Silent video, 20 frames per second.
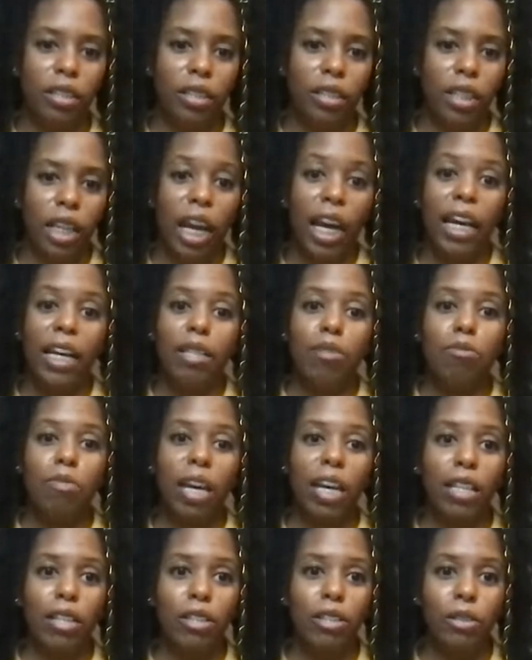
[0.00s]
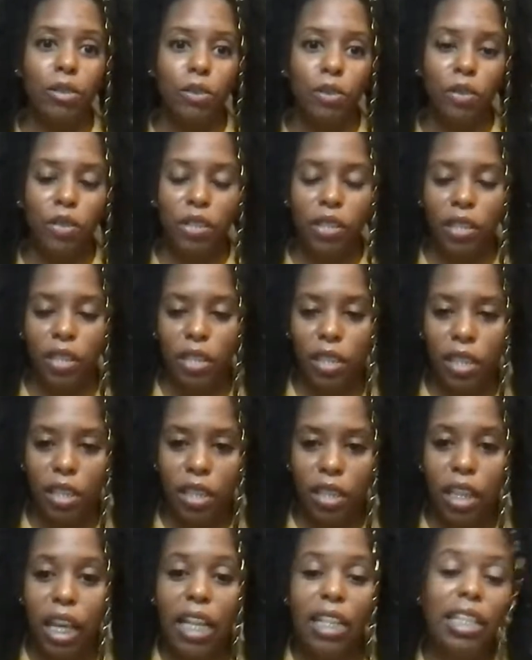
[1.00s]
Hazmat suits.
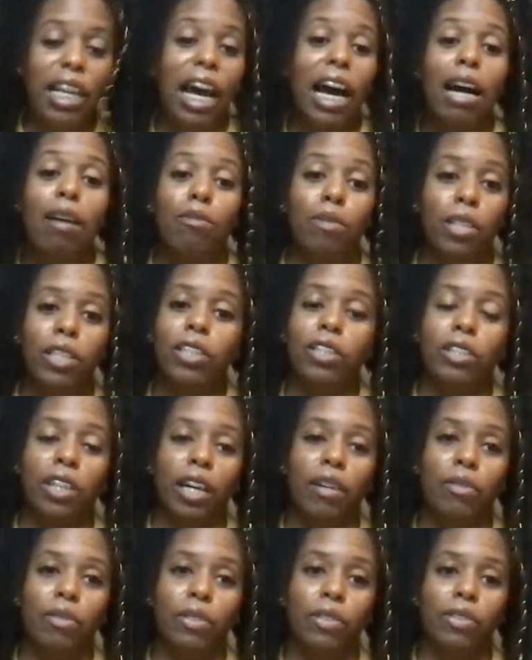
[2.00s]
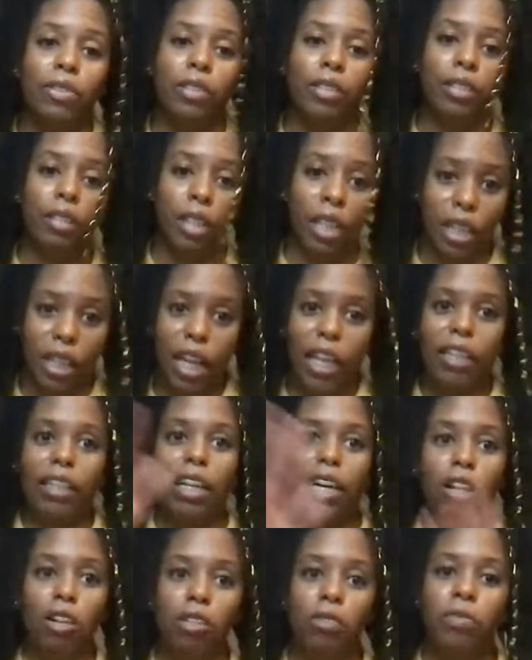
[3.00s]
That's how I want to travel. And like the
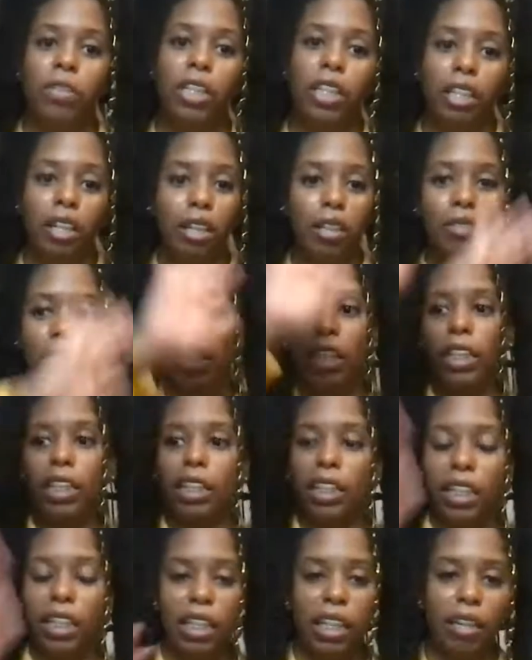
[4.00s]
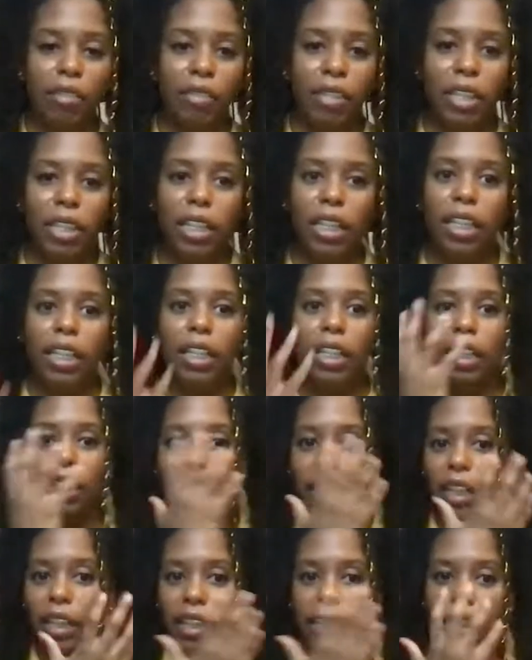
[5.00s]
whole video of her cleaning everything, and
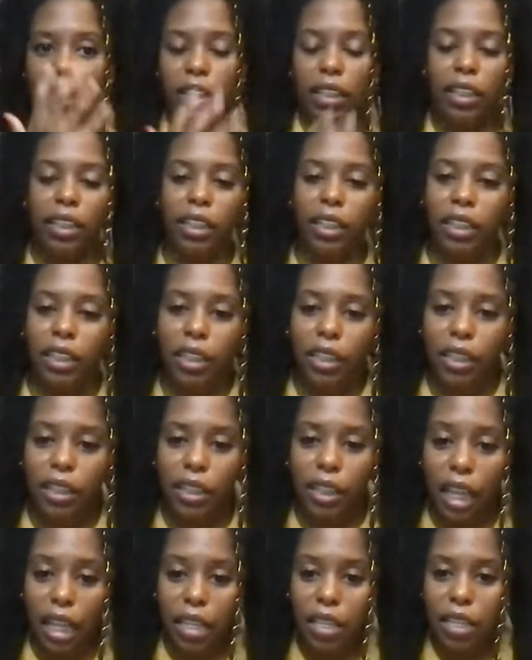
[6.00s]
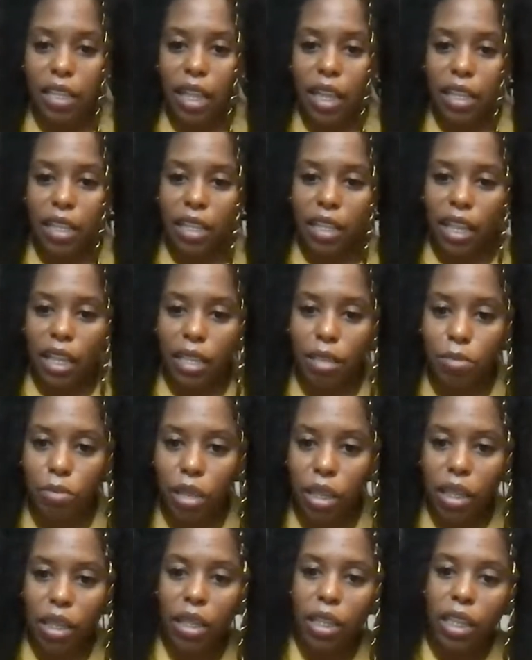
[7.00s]
like that's
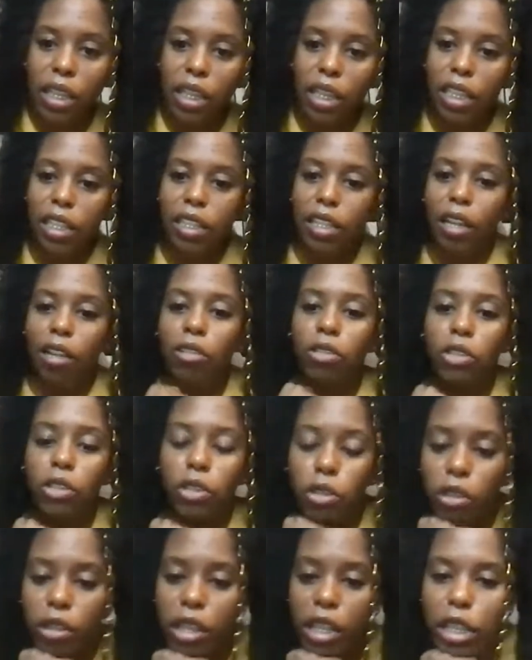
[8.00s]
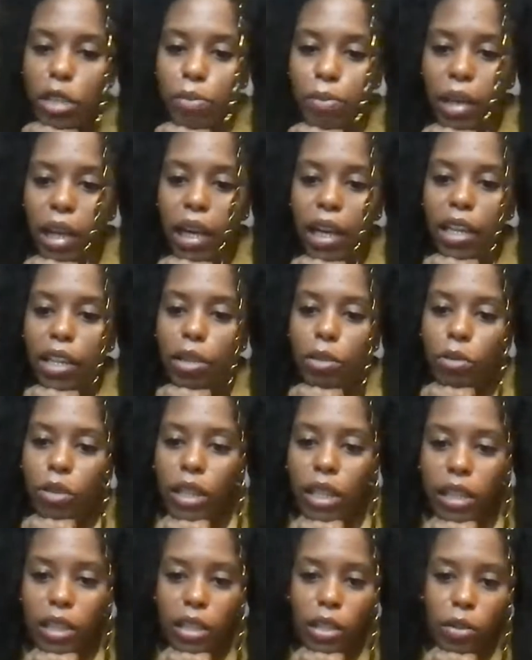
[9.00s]
me. So truly inspired. You
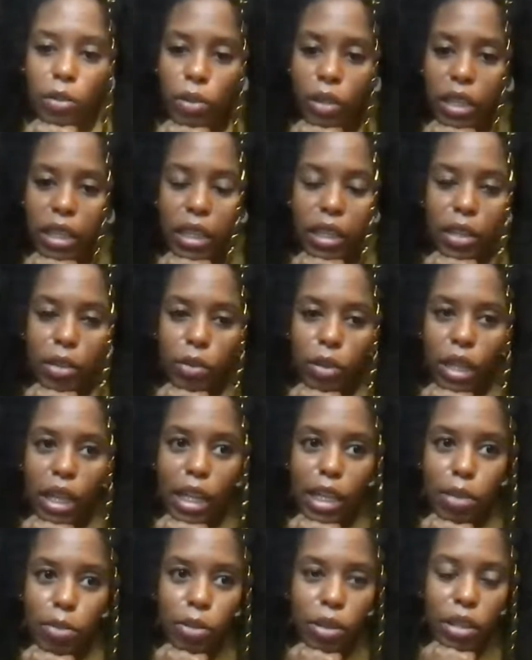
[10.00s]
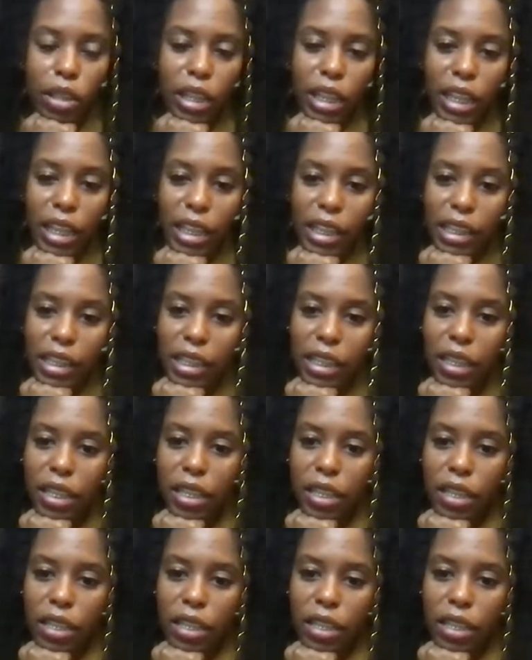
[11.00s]
were hospitalized.